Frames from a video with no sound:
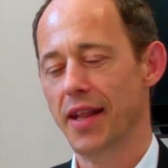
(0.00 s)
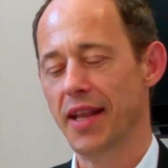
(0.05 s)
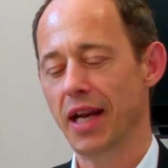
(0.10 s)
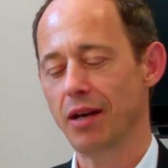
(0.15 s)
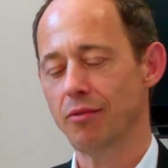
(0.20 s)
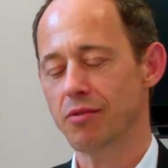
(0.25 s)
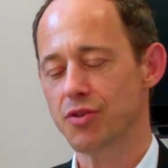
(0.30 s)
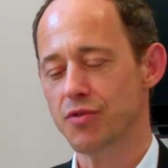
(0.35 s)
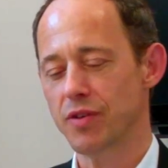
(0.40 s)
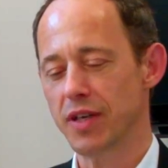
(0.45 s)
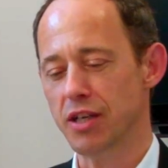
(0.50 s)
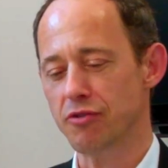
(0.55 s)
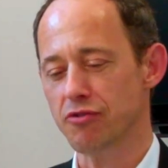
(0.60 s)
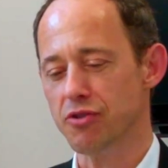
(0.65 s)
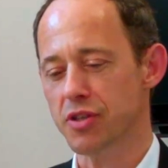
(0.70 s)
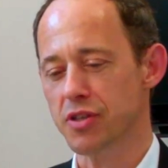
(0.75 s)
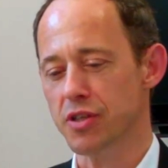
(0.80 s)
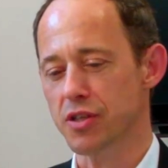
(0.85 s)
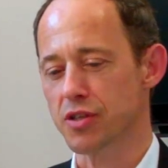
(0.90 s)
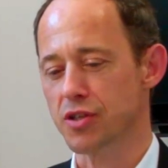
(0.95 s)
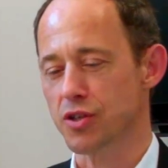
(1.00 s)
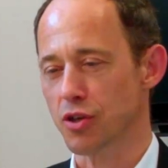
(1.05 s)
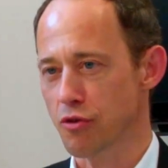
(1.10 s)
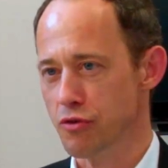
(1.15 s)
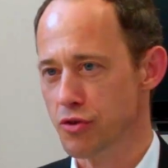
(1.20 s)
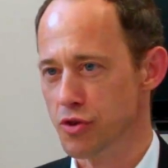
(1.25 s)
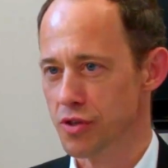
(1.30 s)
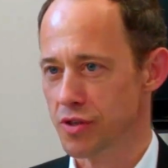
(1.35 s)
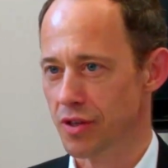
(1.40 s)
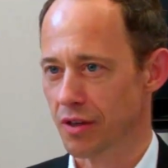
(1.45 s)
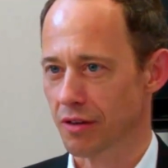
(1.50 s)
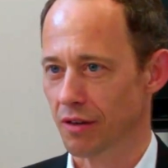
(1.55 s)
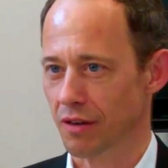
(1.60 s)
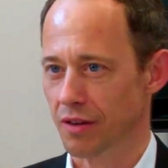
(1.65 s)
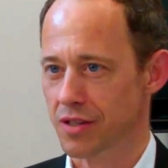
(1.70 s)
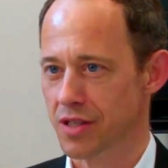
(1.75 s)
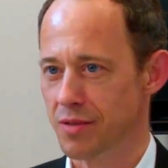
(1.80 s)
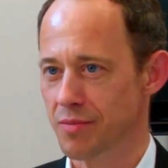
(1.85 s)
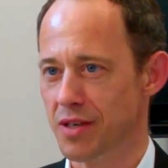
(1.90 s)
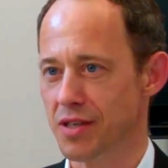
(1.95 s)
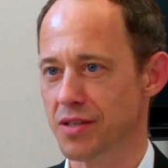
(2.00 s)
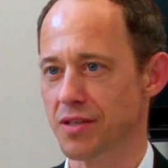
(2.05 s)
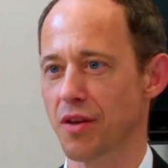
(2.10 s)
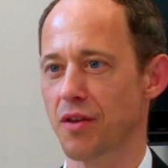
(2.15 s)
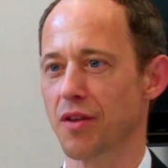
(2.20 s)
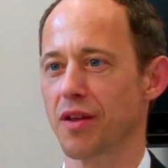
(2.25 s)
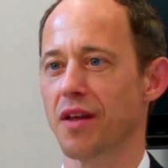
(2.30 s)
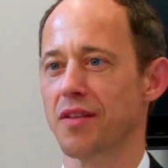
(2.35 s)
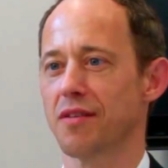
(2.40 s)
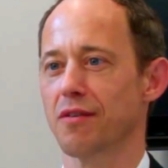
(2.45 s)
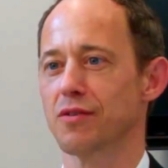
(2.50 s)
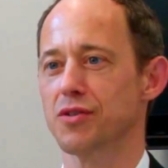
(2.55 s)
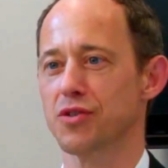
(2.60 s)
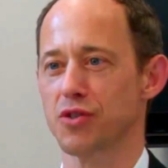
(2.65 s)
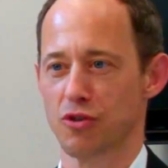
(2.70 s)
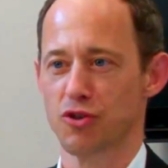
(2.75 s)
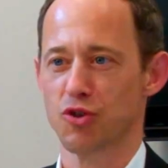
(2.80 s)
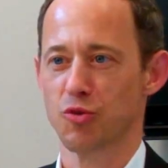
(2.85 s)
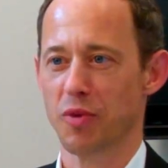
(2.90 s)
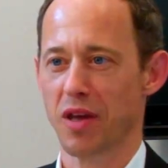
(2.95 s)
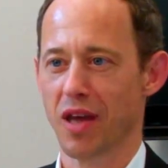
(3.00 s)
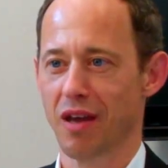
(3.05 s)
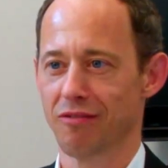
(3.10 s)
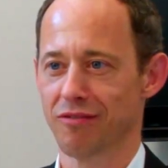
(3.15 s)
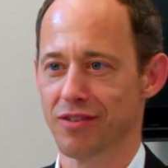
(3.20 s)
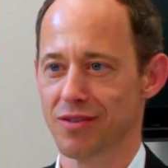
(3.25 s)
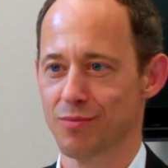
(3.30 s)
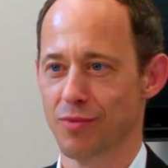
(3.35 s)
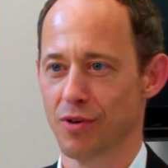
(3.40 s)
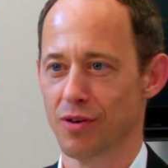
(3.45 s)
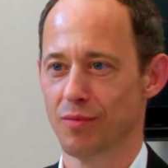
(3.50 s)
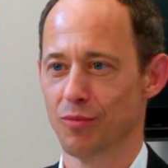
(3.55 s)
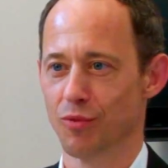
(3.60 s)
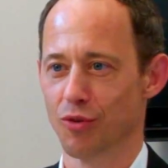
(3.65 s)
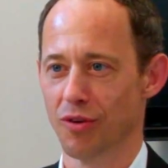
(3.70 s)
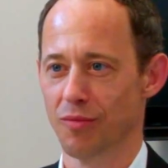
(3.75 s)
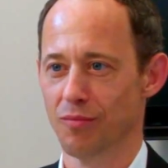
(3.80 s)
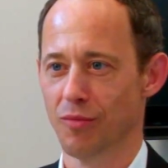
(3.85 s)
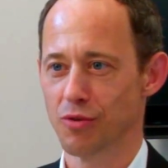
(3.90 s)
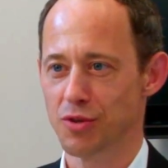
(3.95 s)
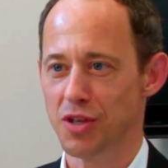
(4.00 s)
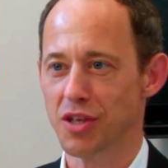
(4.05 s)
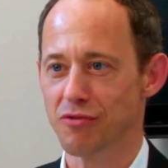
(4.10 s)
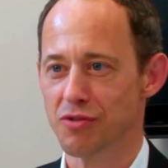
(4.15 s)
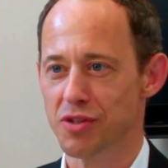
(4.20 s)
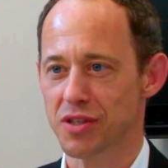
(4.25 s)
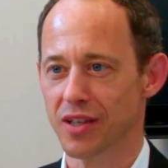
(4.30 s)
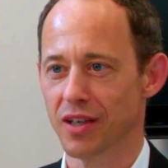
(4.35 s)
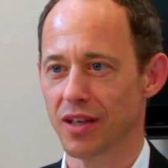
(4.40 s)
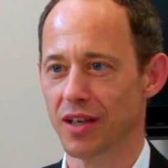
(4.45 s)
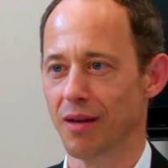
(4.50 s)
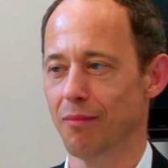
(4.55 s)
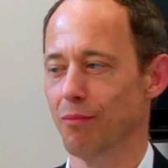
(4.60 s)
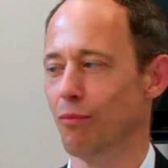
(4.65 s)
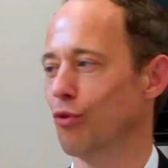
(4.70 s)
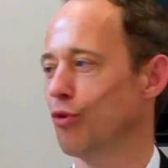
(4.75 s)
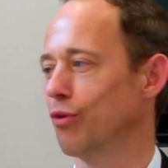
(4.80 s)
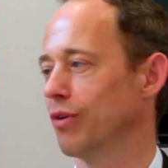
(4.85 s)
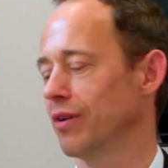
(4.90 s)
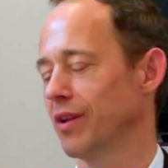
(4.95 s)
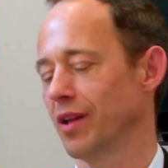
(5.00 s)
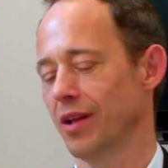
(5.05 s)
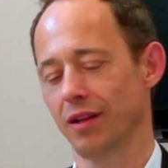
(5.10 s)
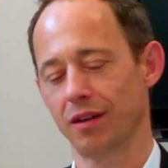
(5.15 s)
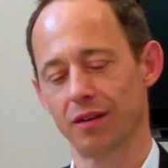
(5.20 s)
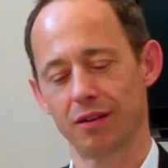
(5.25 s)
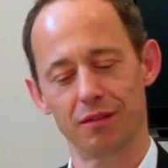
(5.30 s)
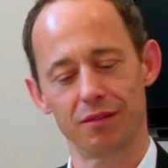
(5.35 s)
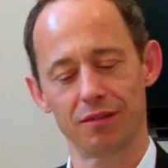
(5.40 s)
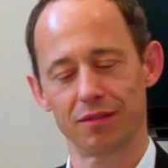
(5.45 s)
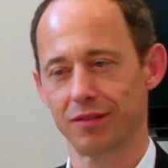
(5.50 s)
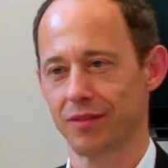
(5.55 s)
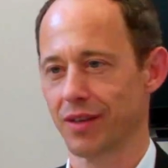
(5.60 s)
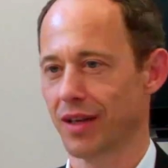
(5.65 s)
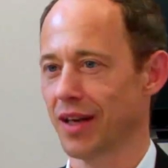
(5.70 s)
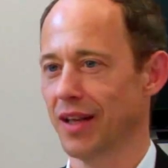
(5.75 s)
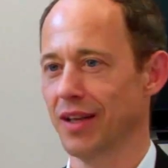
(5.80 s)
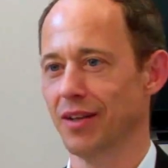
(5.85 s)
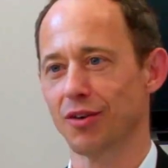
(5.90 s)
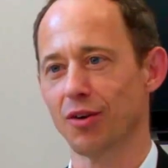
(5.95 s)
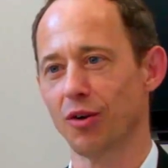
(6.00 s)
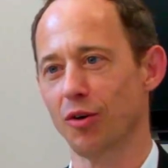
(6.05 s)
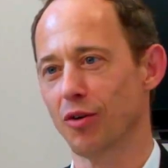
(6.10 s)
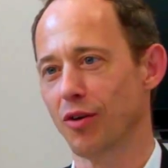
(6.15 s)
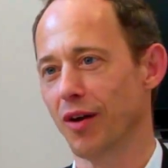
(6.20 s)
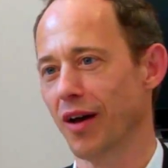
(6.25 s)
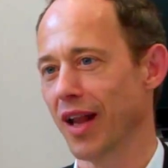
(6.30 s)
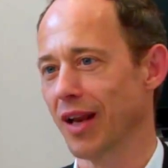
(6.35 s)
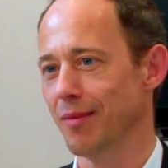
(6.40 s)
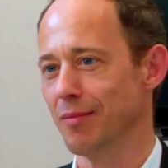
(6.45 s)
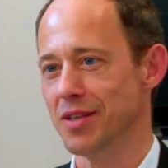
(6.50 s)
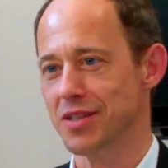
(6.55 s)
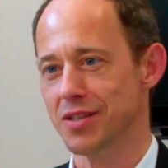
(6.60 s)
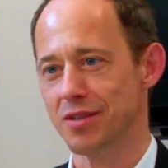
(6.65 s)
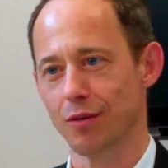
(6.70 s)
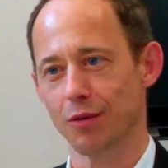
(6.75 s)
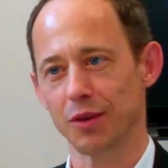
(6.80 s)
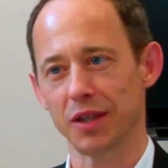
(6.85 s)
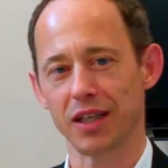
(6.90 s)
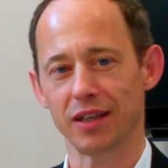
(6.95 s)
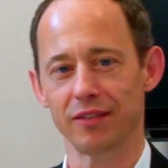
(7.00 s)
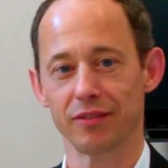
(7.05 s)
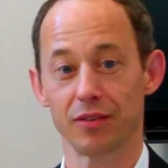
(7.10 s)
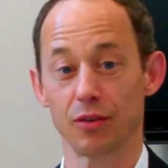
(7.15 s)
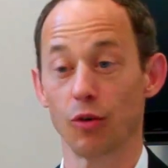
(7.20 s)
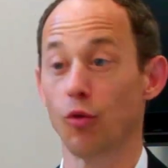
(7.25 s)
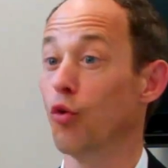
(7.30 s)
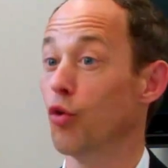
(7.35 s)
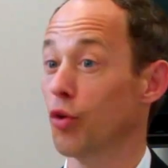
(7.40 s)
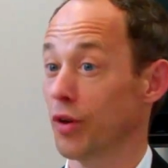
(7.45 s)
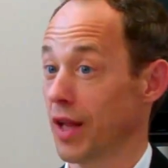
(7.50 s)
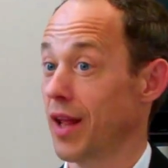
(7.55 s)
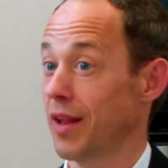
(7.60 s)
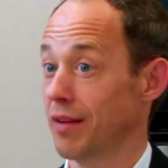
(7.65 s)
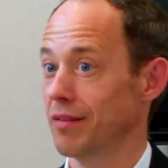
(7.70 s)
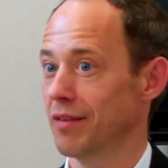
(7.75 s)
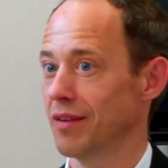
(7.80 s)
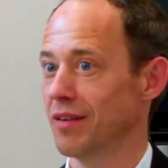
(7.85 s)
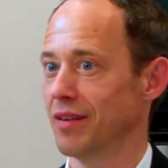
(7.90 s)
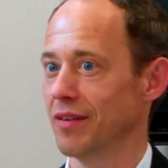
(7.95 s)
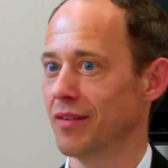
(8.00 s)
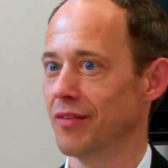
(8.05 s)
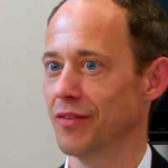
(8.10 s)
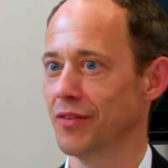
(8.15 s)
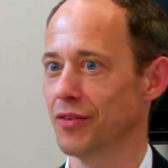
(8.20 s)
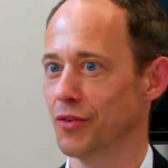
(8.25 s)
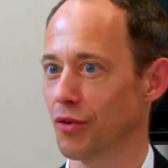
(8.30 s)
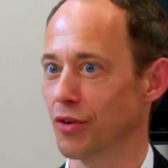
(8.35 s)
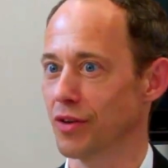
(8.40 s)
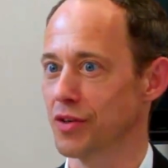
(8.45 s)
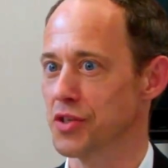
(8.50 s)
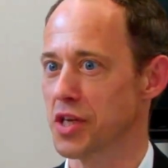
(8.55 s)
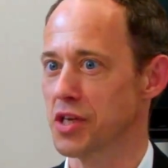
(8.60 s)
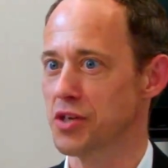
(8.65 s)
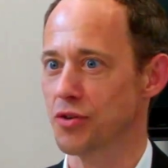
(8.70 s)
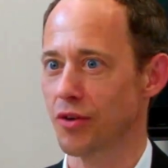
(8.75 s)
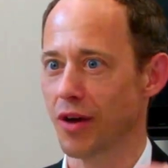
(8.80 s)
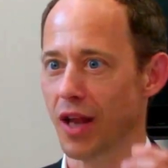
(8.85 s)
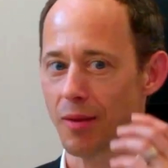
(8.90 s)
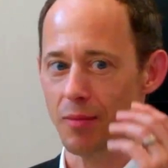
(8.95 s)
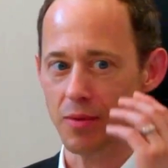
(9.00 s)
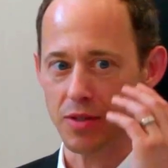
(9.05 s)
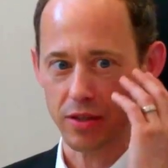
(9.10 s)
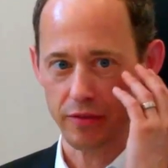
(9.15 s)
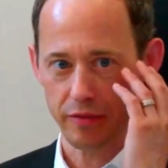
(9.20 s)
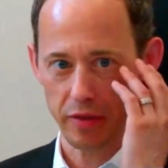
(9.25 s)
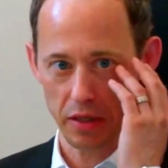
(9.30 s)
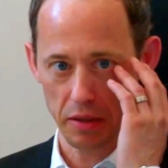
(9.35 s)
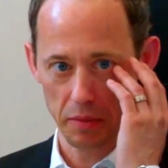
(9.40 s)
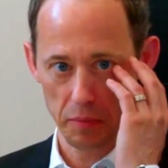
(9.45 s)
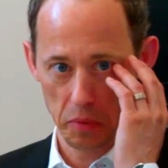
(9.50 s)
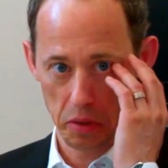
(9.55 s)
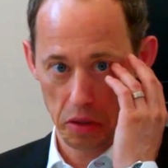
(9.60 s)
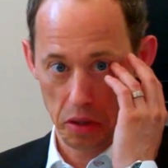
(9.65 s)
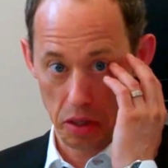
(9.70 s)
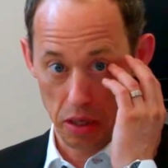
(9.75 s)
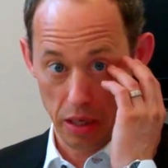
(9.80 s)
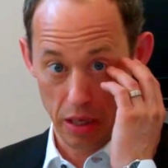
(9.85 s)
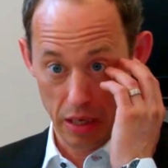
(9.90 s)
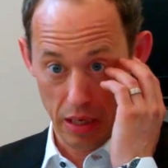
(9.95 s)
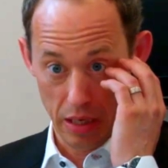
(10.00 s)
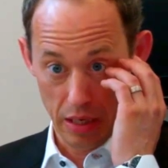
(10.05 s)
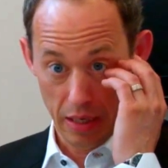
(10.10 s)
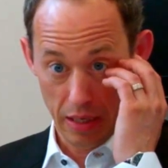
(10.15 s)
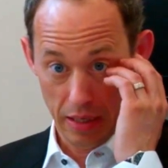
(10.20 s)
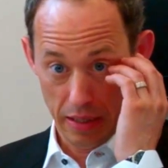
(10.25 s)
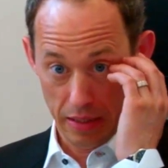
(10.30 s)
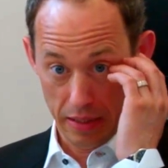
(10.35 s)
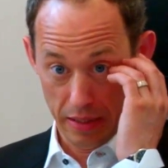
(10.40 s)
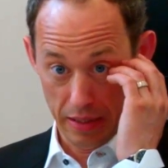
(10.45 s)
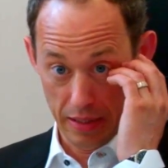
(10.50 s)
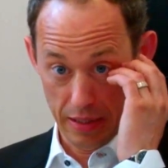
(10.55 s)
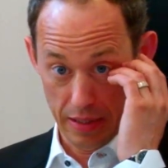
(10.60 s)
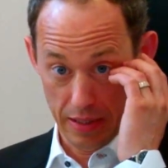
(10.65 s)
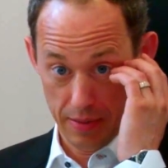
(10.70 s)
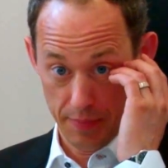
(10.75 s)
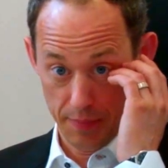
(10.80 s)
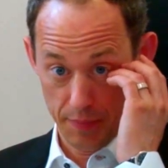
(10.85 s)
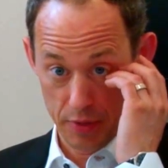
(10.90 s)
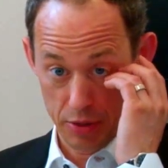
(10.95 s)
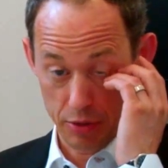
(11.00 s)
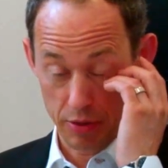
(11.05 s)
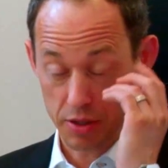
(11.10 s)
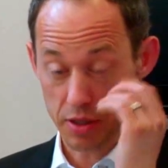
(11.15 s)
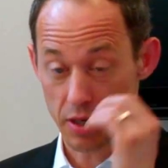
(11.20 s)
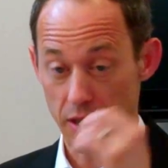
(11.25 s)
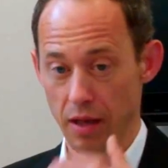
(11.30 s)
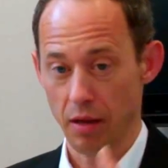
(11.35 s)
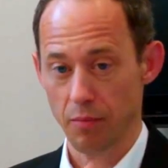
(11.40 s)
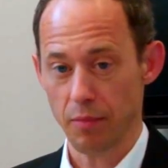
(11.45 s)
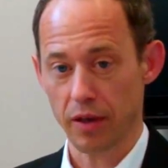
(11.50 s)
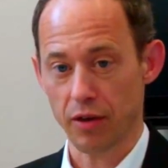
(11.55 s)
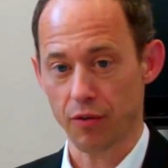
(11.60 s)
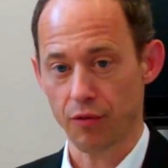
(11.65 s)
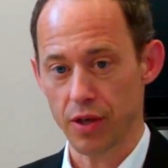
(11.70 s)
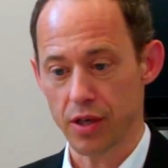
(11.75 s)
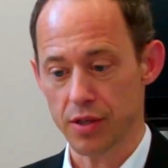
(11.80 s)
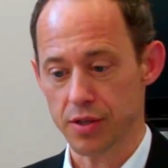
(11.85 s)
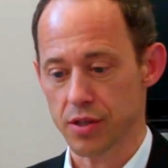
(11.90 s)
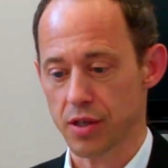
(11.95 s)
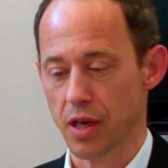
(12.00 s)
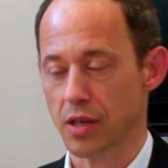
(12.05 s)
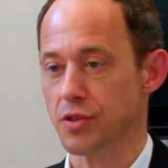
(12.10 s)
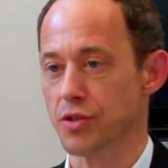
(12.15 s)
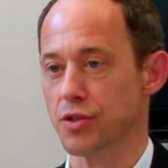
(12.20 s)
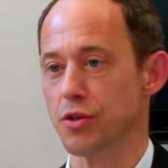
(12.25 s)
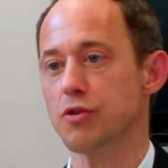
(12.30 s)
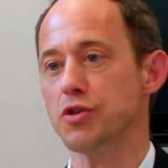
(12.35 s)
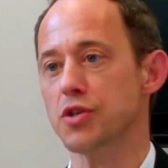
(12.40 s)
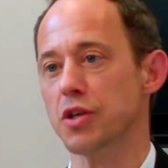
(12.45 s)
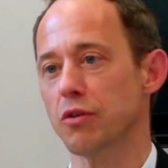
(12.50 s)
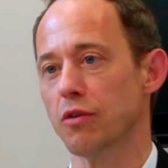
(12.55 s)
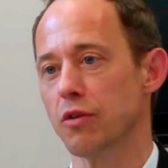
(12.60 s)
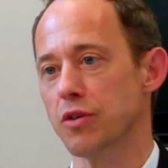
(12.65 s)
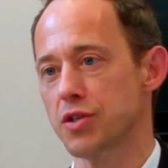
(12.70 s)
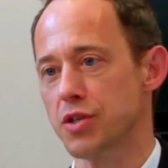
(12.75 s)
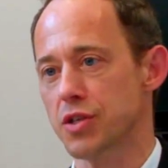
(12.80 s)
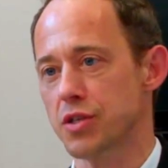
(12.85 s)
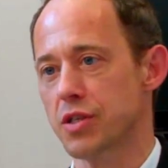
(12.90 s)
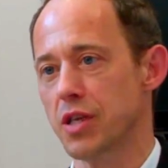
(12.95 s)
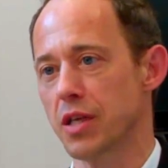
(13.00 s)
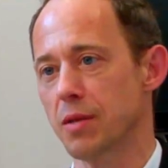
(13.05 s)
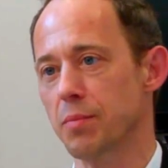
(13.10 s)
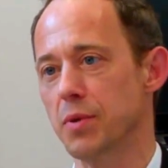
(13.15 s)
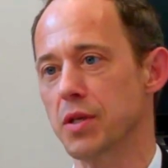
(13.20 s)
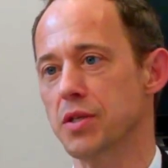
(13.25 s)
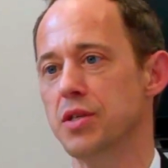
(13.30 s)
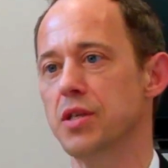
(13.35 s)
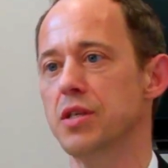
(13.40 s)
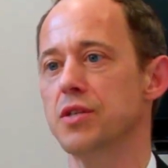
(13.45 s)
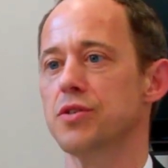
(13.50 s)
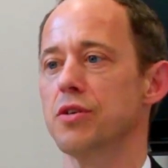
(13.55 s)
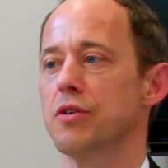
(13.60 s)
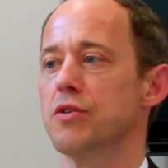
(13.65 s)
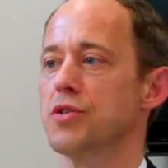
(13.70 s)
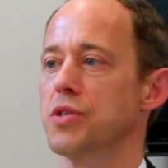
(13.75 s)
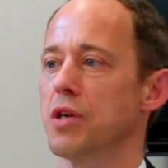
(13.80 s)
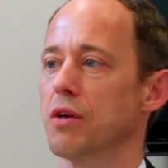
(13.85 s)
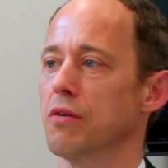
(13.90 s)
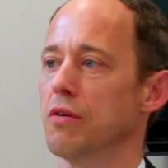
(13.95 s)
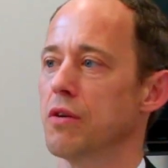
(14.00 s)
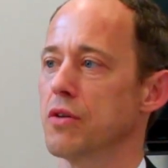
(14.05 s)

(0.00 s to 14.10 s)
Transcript: And then I was really interested in social psychology because I thought social behavior was most interesting and more than, you know, the clinical elements or whatever, or than the organizational elements of it. So I started out my career as a social psychologist, did a PhD in social